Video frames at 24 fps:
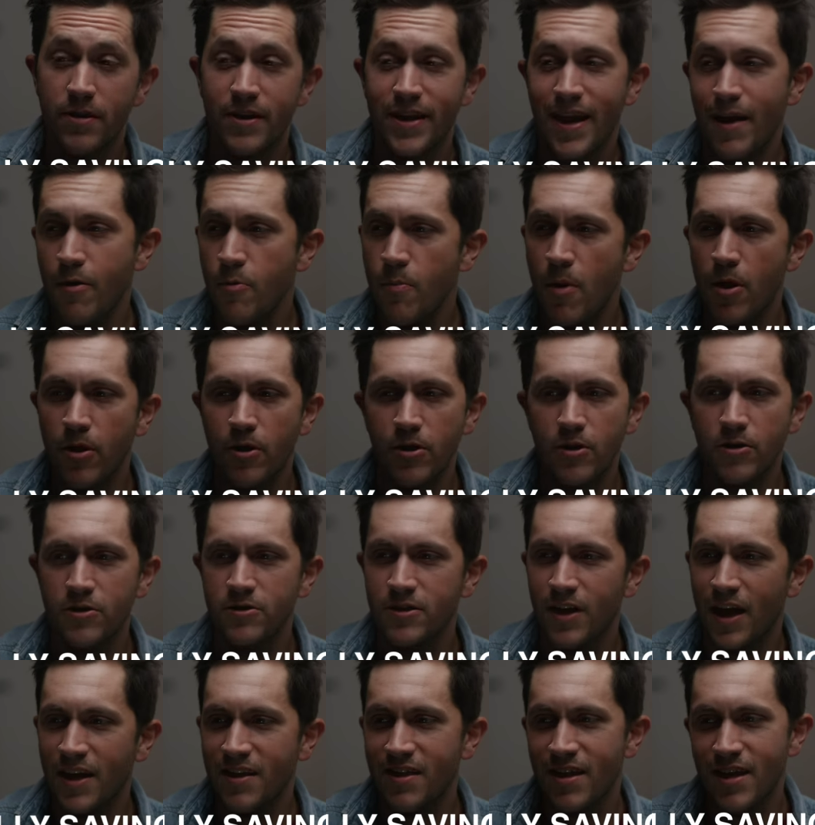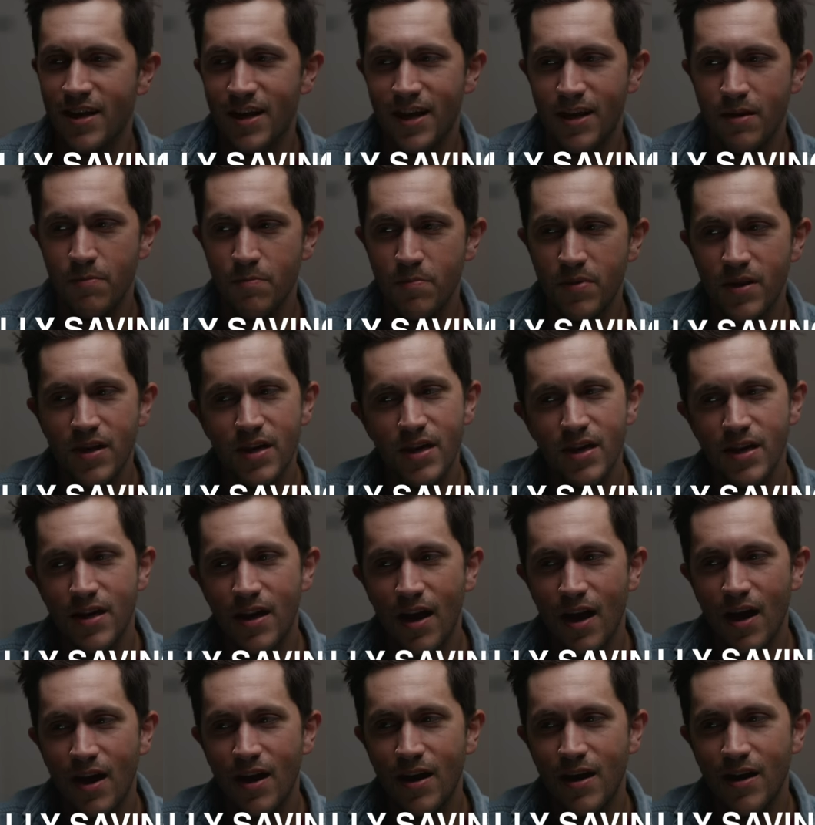Camera monitors, I think, can be,
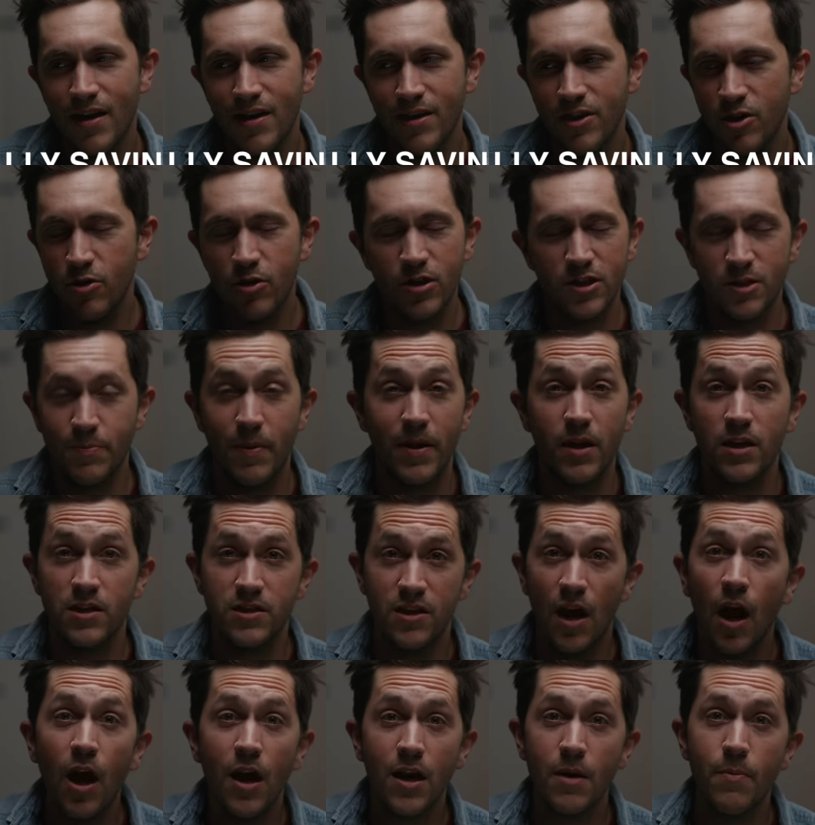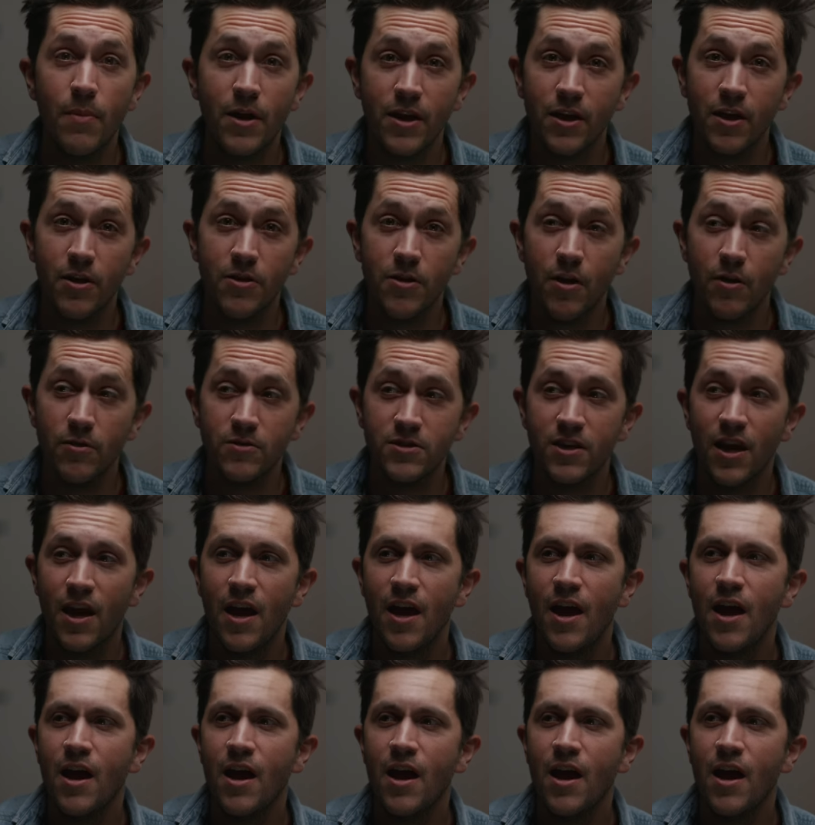you can spend a ton of money on those.